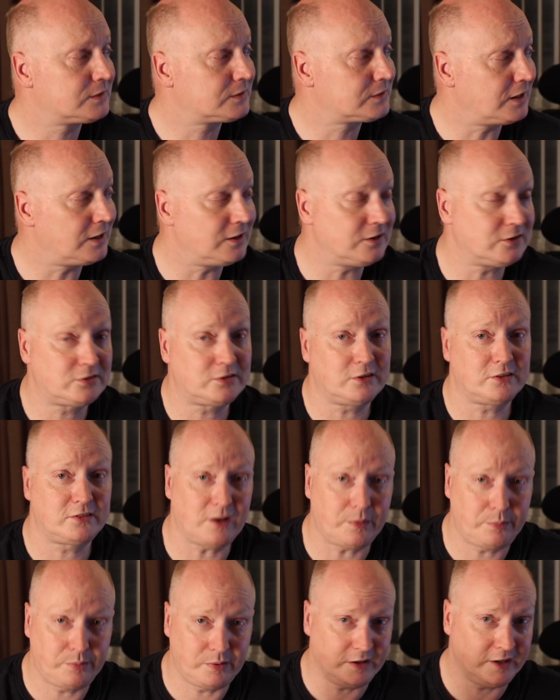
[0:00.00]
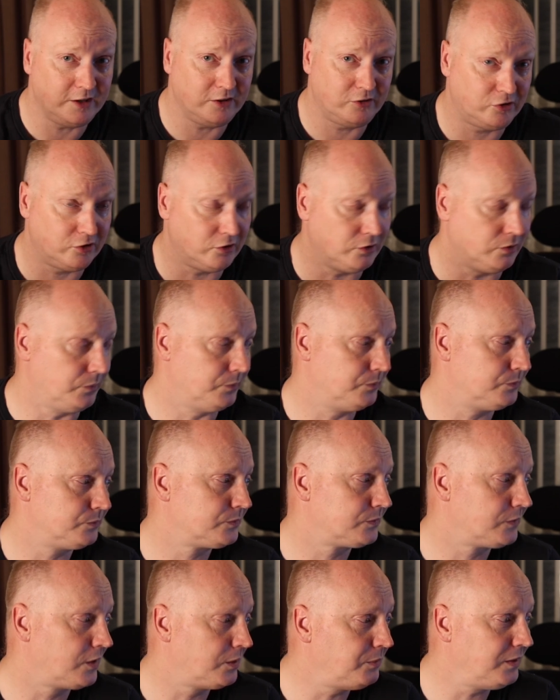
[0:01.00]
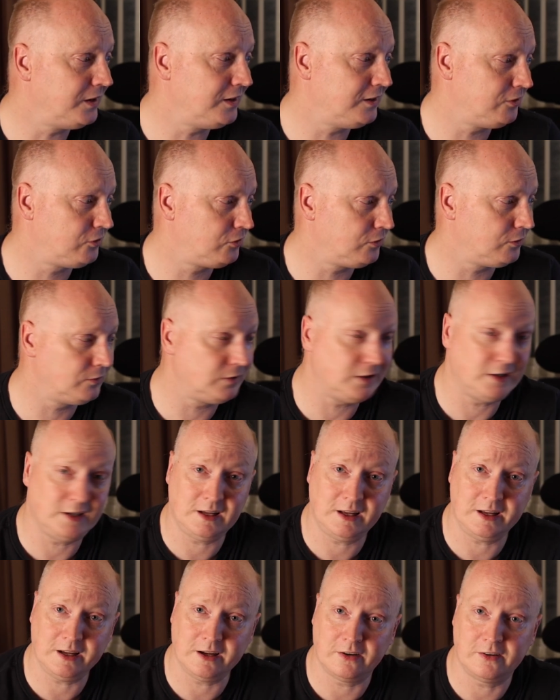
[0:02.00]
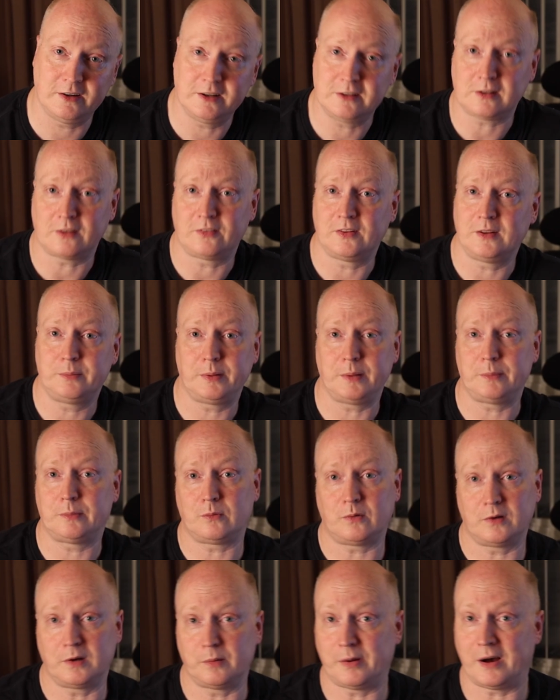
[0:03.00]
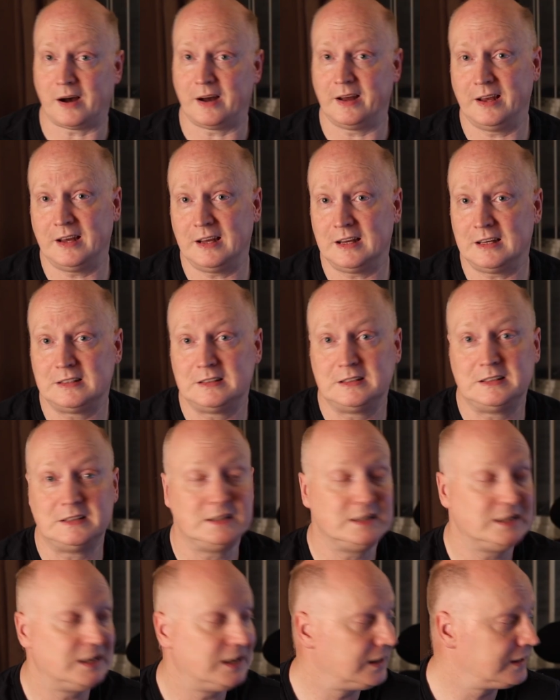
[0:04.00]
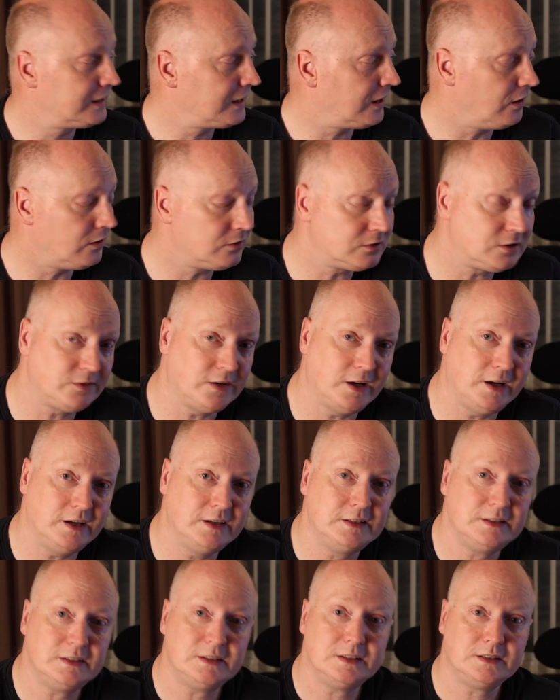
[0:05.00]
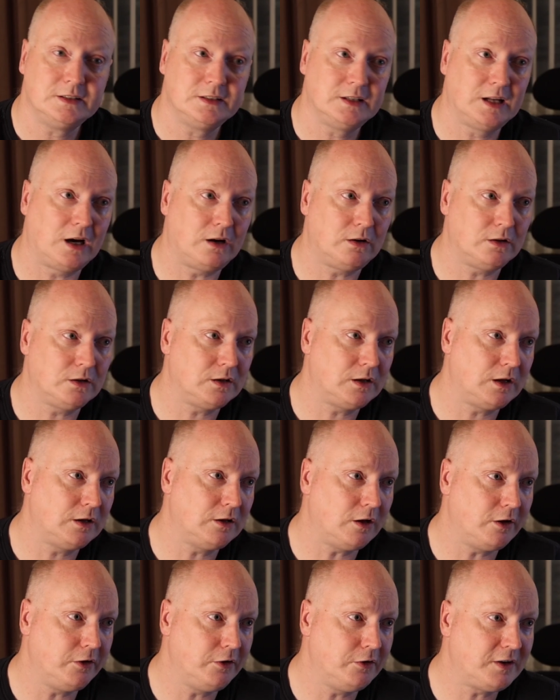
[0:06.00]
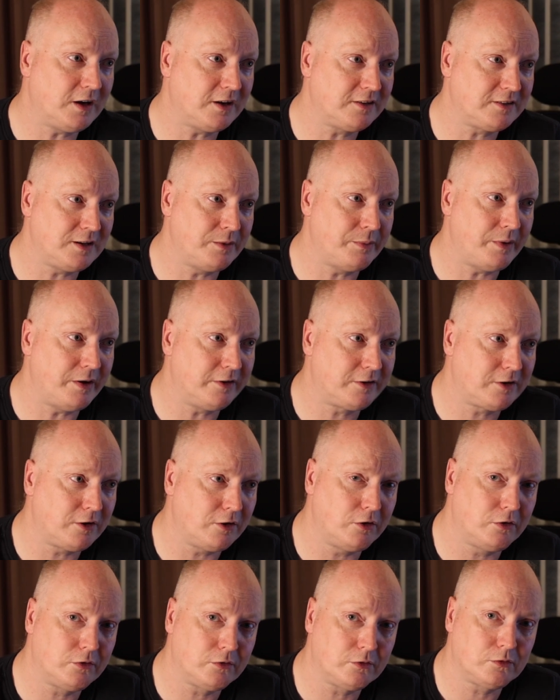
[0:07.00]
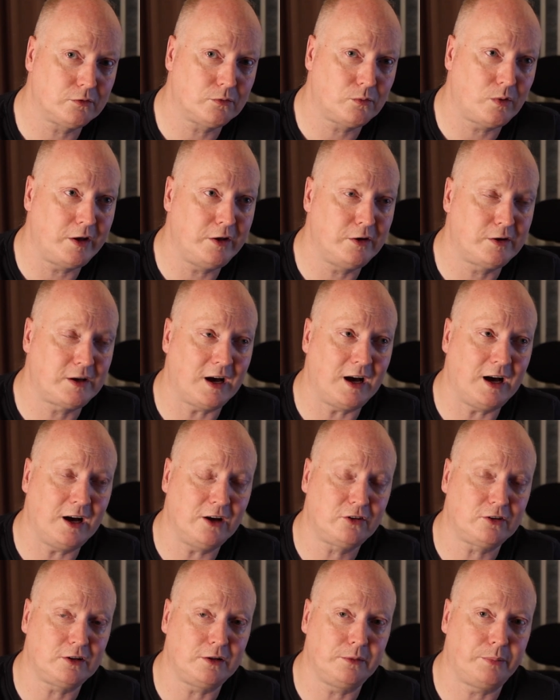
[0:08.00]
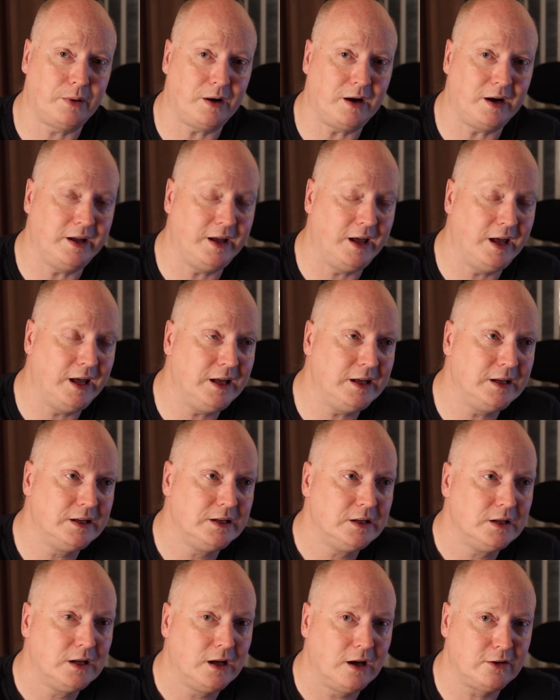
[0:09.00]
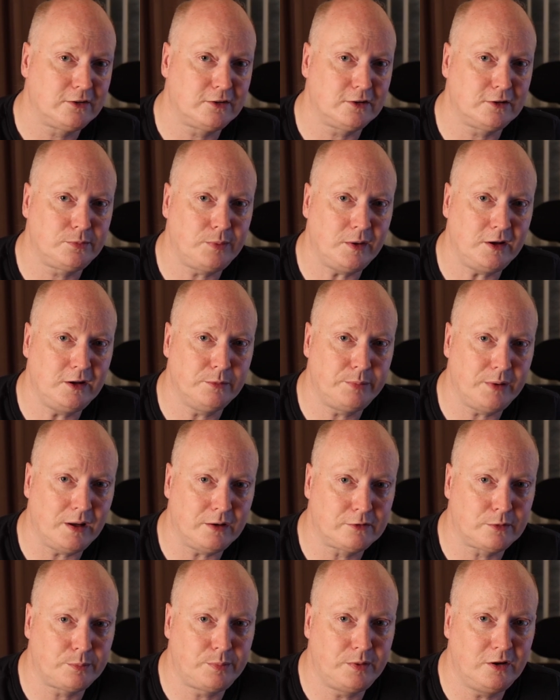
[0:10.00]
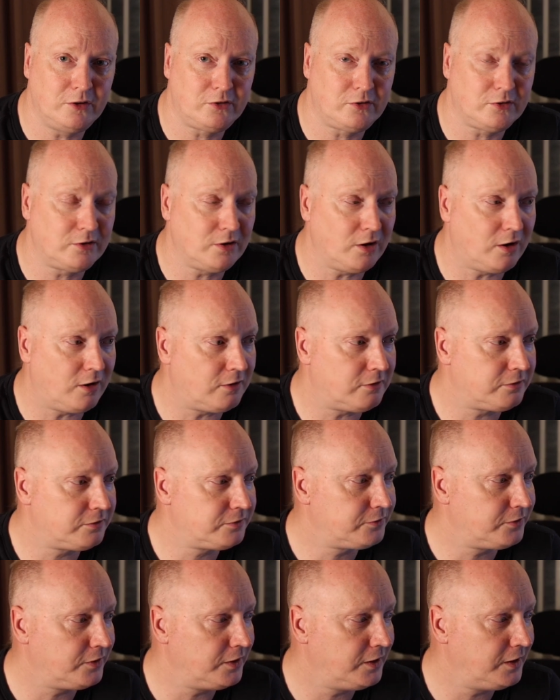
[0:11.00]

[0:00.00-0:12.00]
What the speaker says: that's a separate issue. The main issue here is I think people want to buy it and get hold of it. Now, a lot of you guys in America where you can't actually buy it, I suspect you'll be able to purchase it off